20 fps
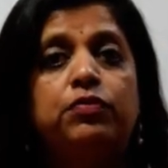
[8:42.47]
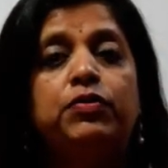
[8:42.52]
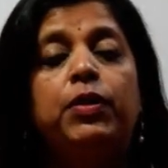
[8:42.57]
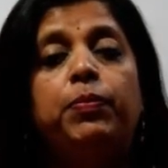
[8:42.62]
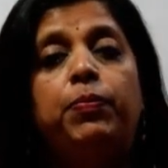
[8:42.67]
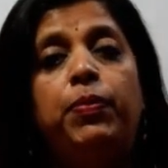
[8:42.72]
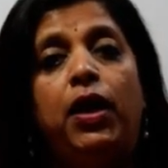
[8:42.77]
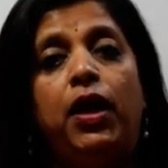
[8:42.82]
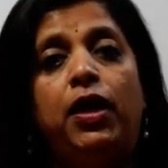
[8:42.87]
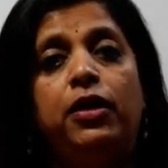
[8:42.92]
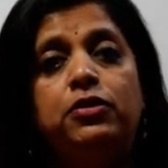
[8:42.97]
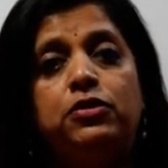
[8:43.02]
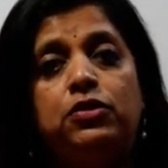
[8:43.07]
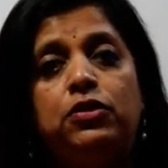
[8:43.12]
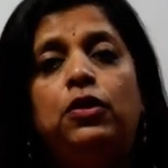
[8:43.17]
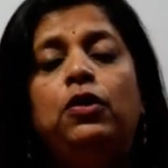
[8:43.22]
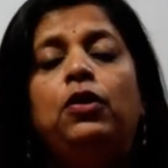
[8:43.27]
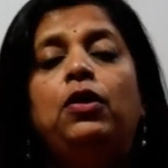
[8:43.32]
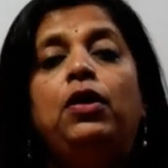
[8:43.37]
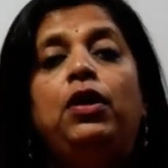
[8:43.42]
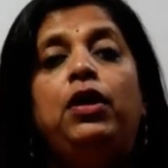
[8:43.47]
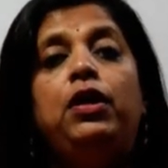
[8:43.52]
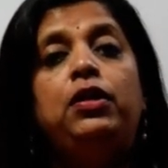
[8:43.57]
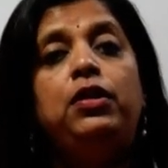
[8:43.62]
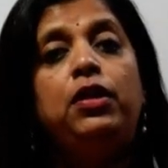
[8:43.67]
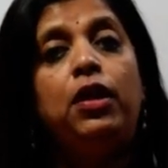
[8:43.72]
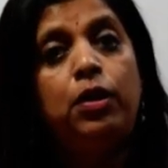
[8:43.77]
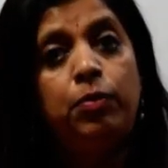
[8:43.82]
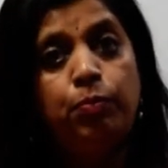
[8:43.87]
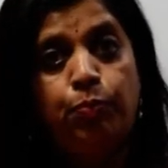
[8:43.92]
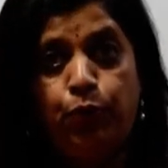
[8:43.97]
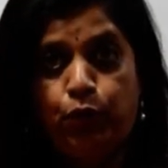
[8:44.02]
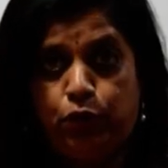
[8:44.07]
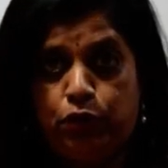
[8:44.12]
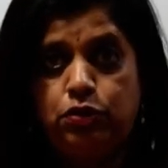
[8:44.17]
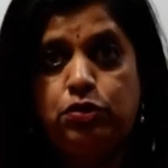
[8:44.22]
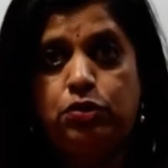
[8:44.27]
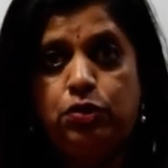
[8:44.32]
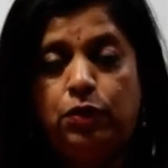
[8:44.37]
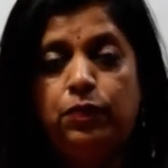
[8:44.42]
the plants in their
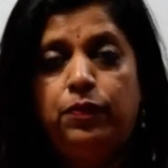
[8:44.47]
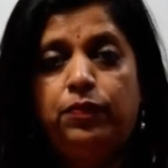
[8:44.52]
books.